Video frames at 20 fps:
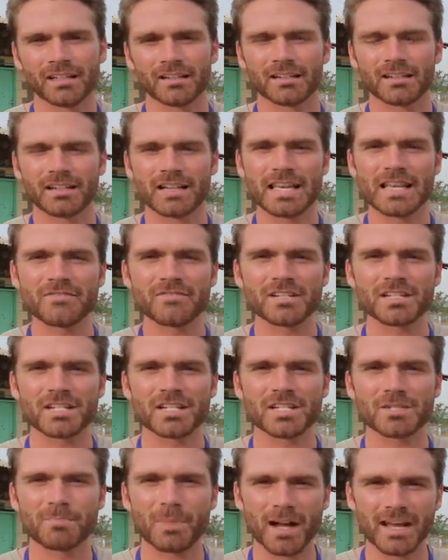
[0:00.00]
Even
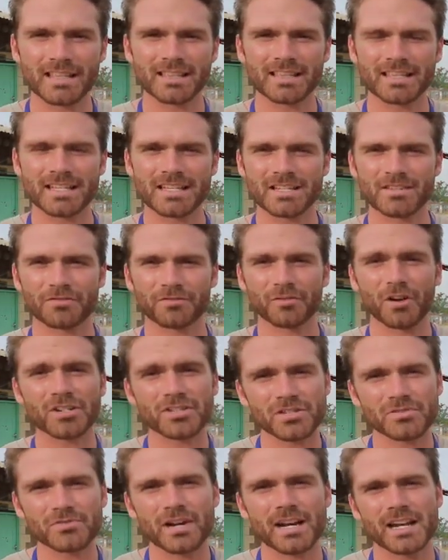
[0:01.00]
despite these
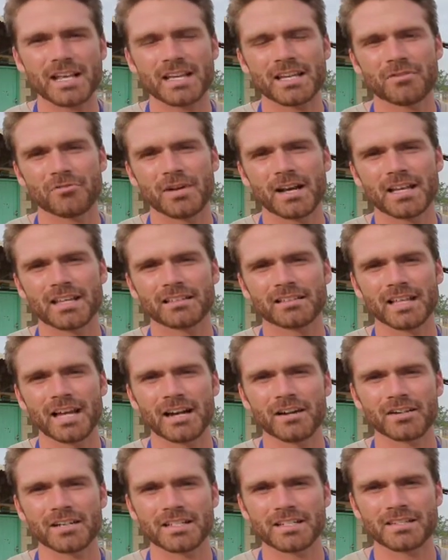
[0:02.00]
frustrating
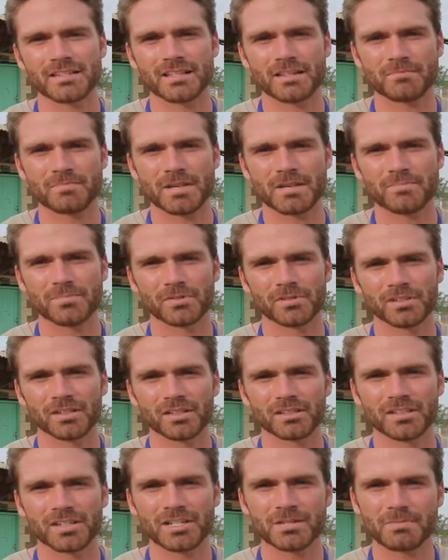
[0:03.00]
irregularities that people
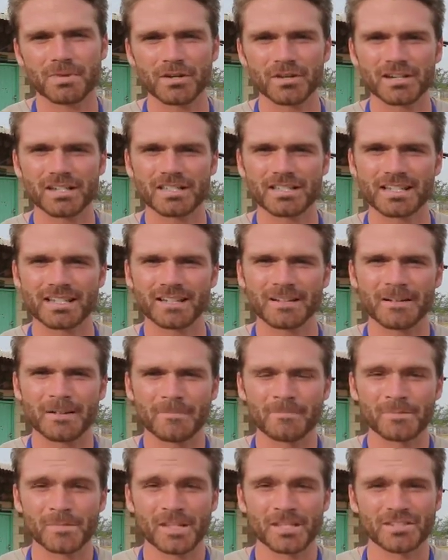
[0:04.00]
are experiencing,
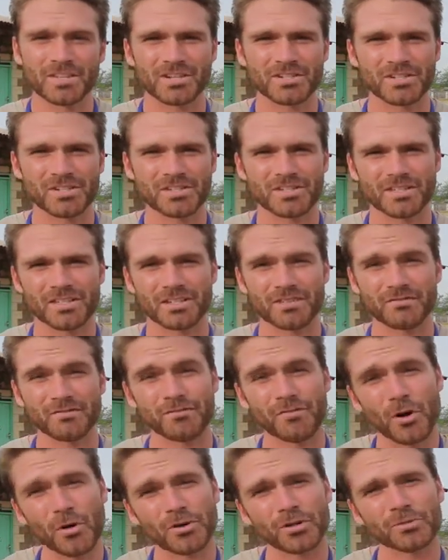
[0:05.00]
such as the
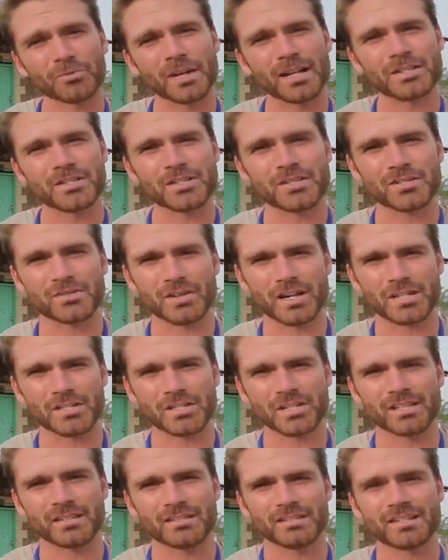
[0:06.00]
voter
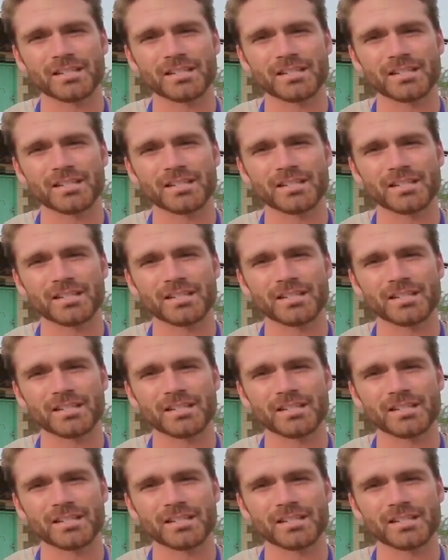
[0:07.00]
registration